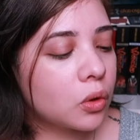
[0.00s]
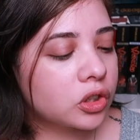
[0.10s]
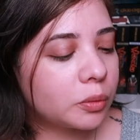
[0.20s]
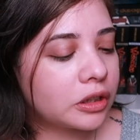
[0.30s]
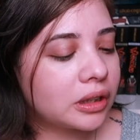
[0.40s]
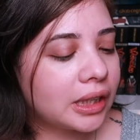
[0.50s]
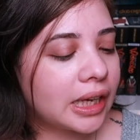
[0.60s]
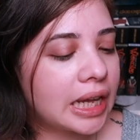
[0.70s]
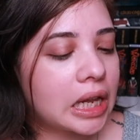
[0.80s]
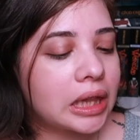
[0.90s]
world building,
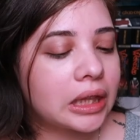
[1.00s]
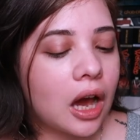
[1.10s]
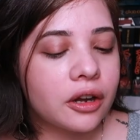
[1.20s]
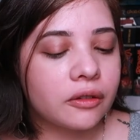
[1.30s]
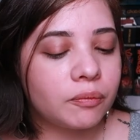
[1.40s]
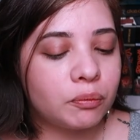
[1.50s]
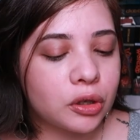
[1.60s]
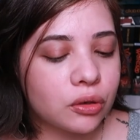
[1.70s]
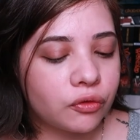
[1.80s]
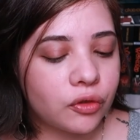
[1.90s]
and a lot of
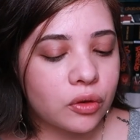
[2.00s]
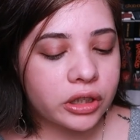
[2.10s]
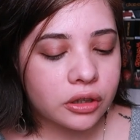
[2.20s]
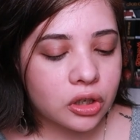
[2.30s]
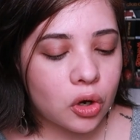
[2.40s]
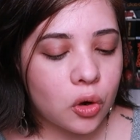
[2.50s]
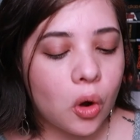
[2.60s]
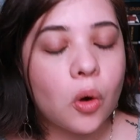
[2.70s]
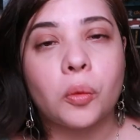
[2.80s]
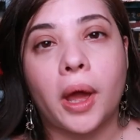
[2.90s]
beautiful
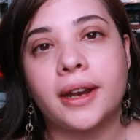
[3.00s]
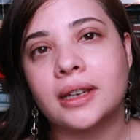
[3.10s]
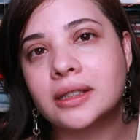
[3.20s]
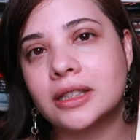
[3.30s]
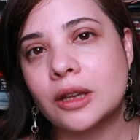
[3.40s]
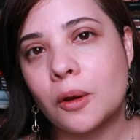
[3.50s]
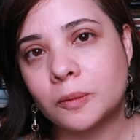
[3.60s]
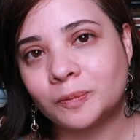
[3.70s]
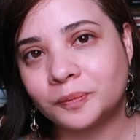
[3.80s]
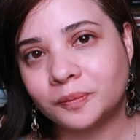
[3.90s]
lyrical writing.
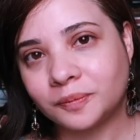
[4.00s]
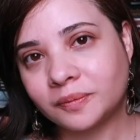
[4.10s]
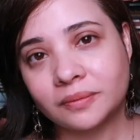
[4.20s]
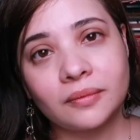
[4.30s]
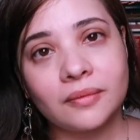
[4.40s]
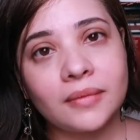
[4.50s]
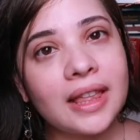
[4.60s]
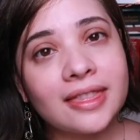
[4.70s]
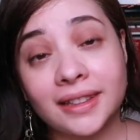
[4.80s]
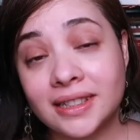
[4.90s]
So
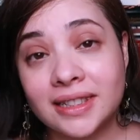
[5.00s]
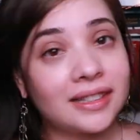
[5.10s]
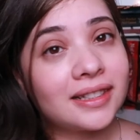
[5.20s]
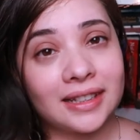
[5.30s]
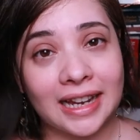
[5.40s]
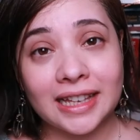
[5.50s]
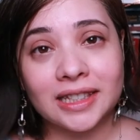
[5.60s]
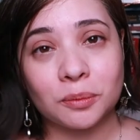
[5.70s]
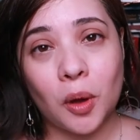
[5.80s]
this is the next